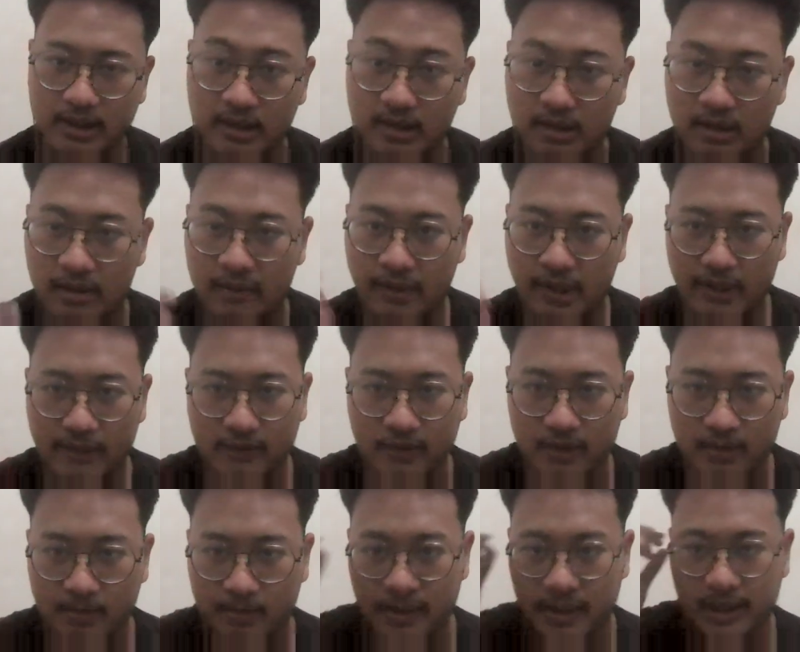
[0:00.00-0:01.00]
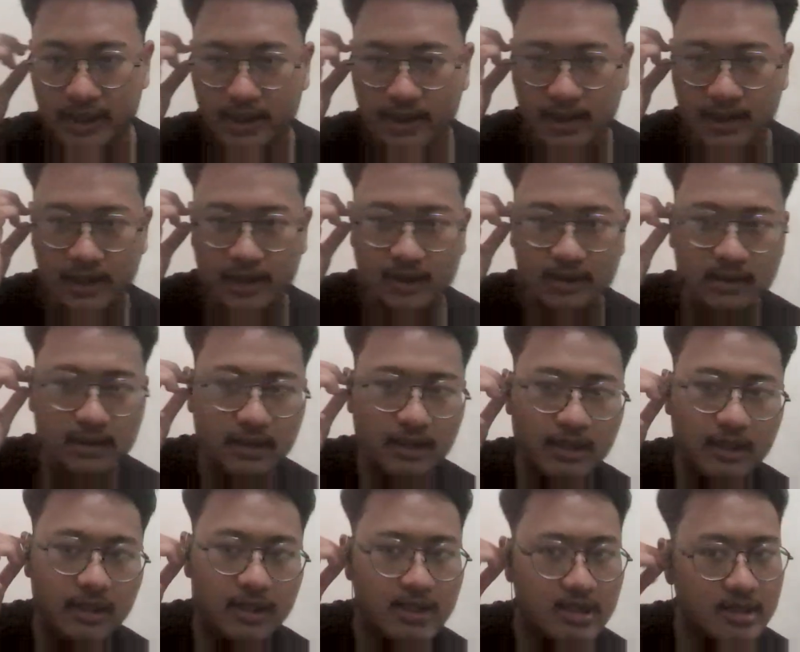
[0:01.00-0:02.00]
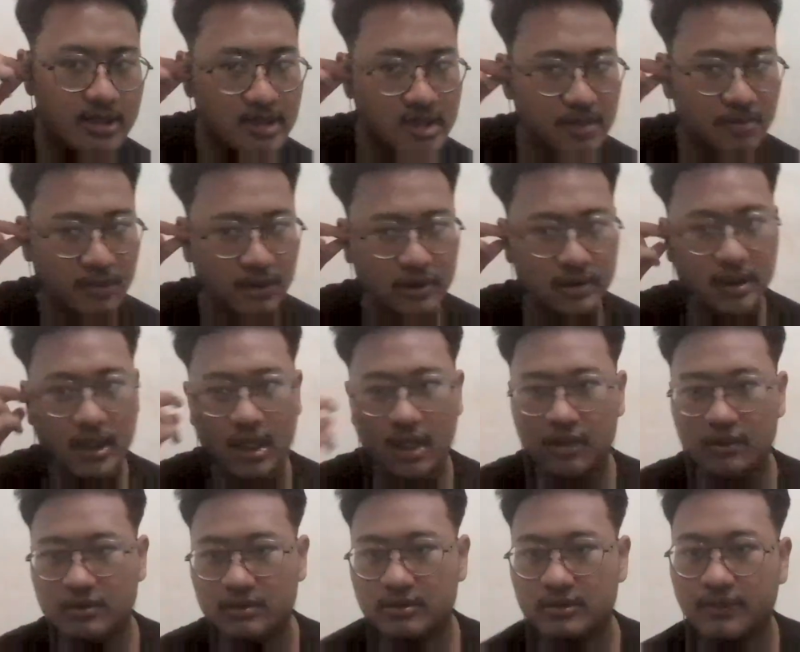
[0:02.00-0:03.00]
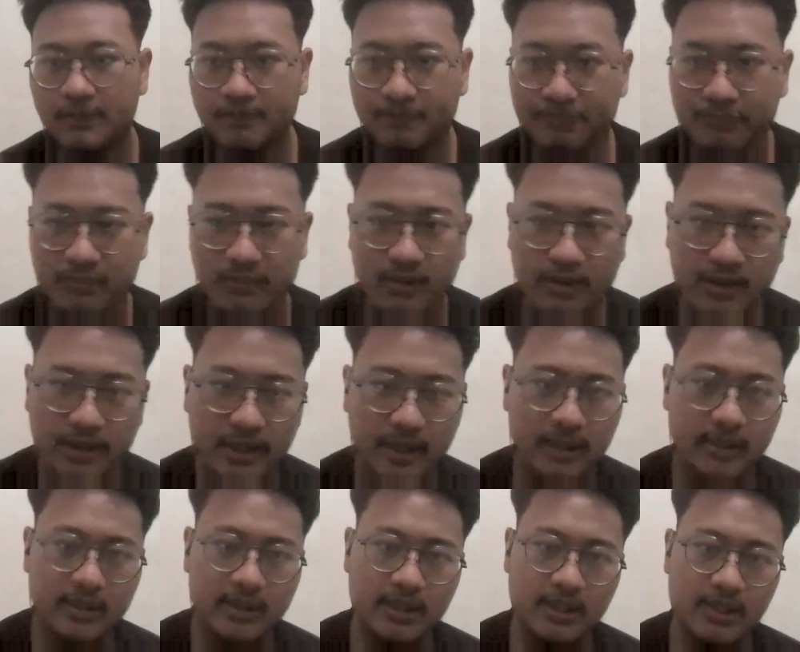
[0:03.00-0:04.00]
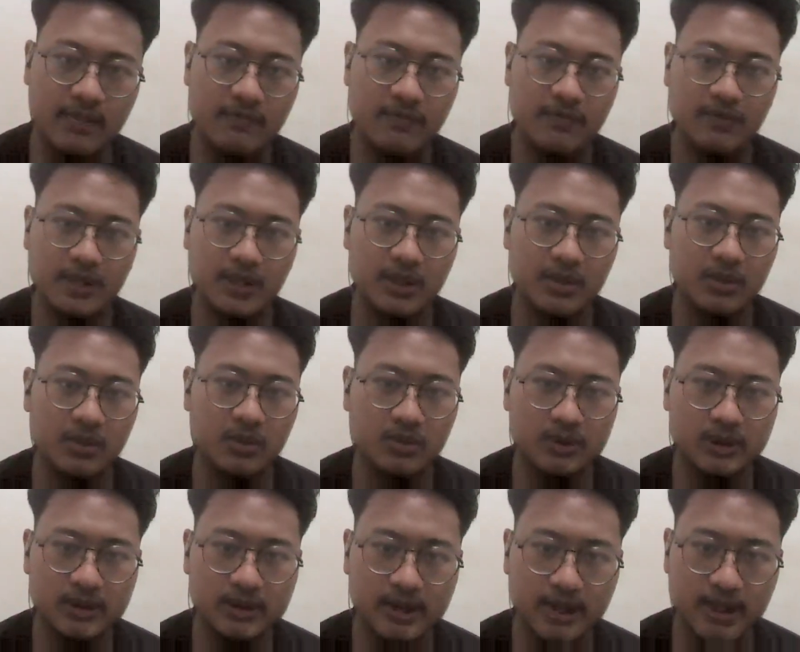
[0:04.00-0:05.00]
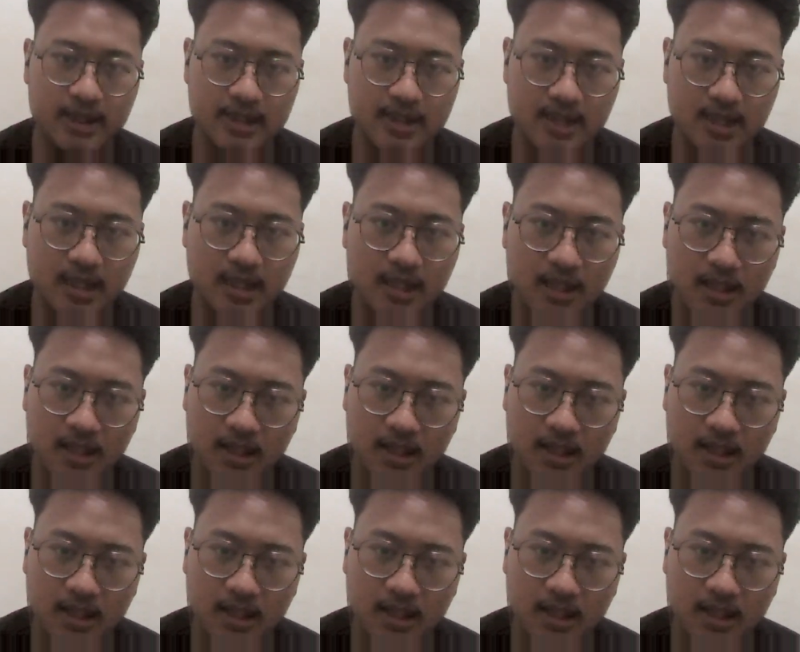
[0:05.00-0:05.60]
the driver breaking in, it's out. It gave you a sense,